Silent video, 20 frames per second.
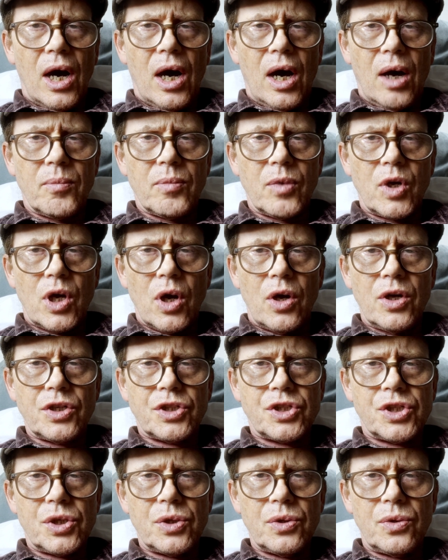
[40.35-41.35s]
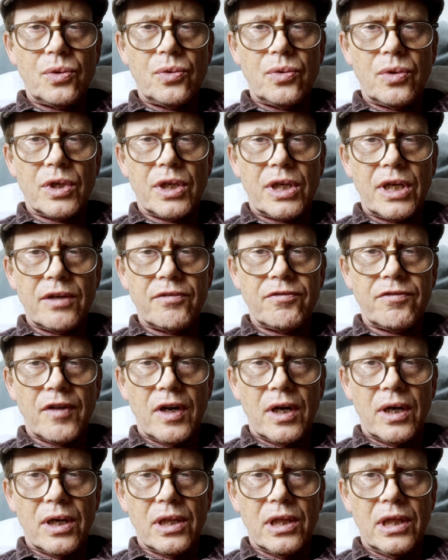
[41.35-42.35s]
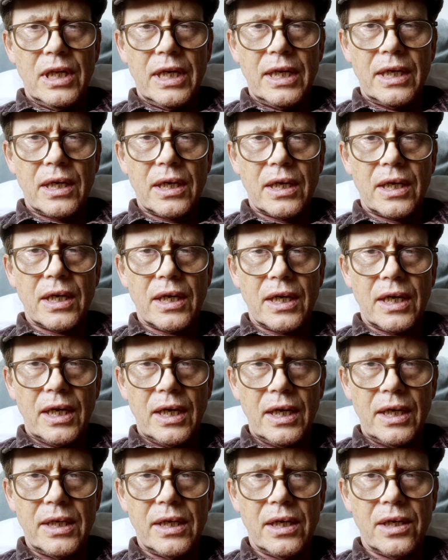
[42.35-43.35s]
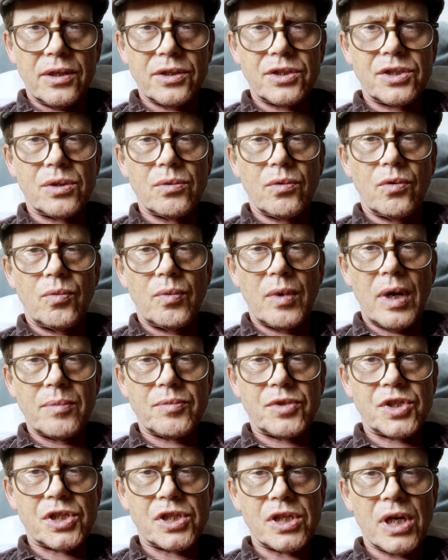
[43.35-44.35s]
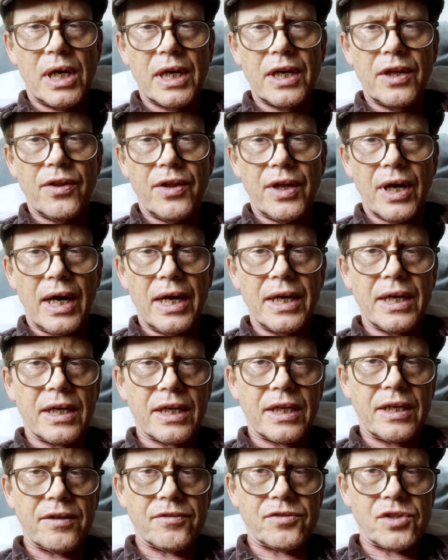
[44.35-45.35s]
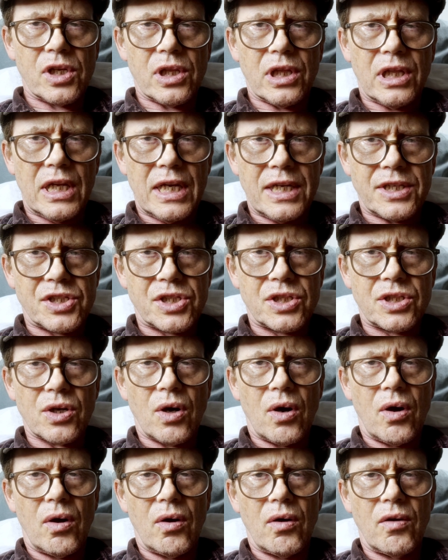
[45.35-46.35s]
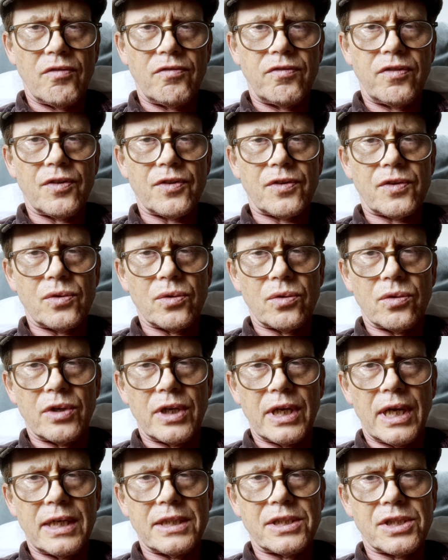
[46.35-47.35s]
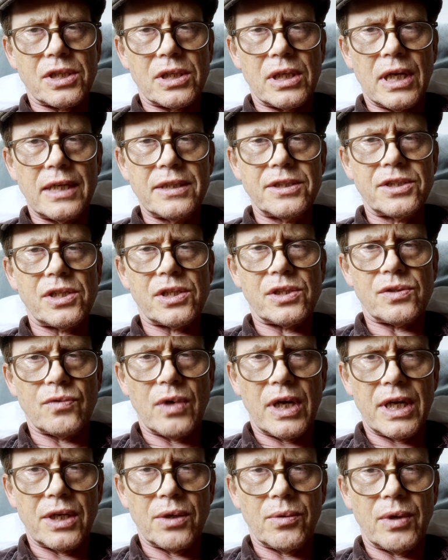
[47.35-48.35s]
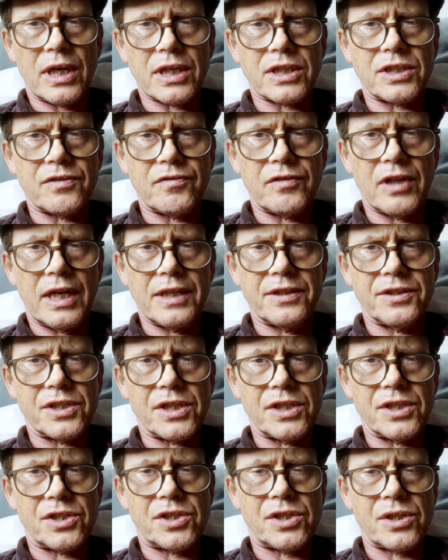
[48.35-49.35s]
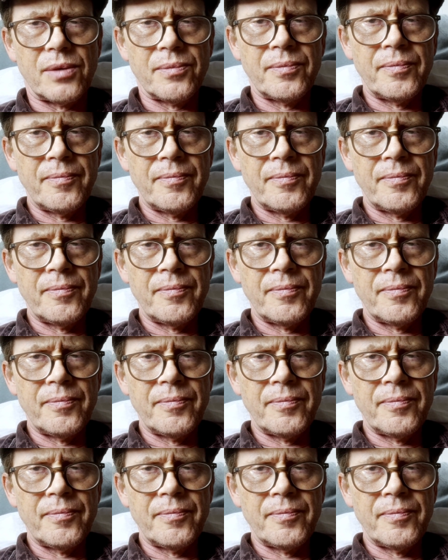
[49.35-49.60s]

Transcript: I'm going to give a link here to a website that gives a list of thoriated lenses, radioactive lenses.